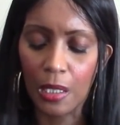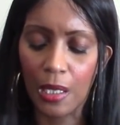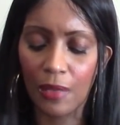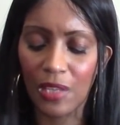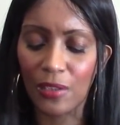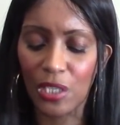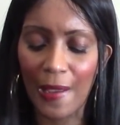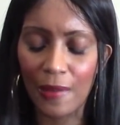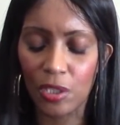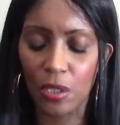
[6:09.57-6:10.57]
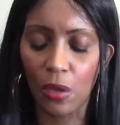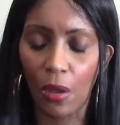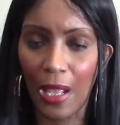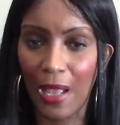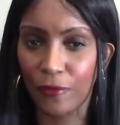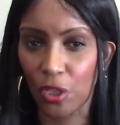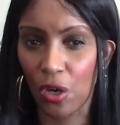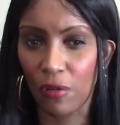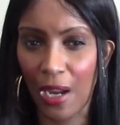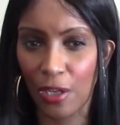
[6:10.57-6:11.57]
uh, they tend to not have
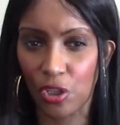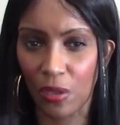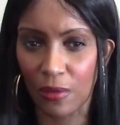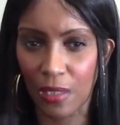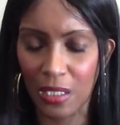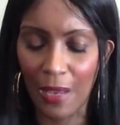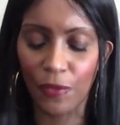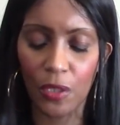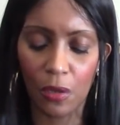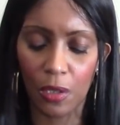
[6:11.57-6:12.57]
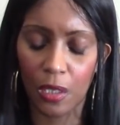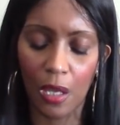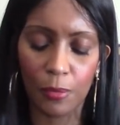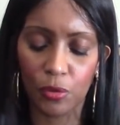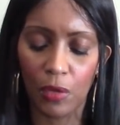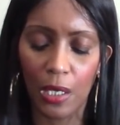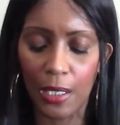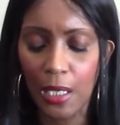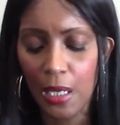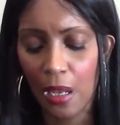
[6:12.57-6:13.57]
directions, except for the Knight of Cups,
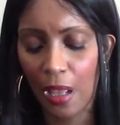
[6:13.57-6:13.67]
really.